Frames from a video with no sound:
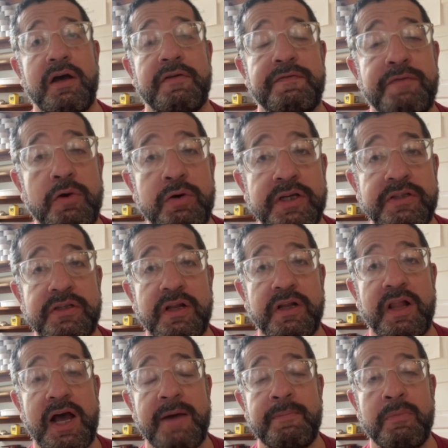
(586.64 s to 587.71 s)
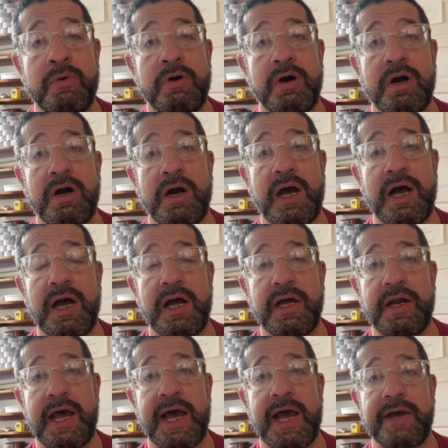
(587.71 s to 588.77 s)
focused a lot more
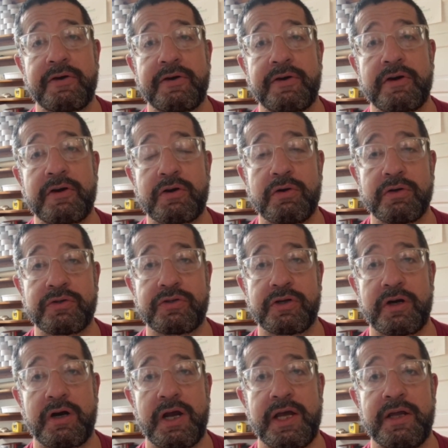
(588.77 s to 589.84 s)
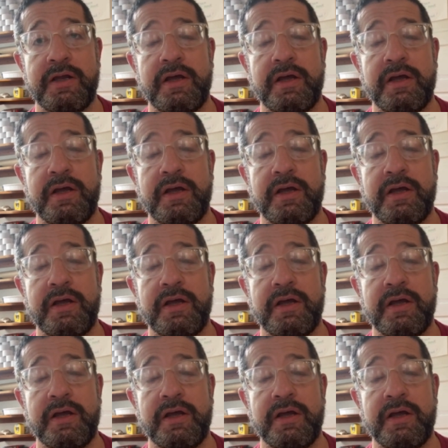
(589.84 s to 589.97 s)
on agriculture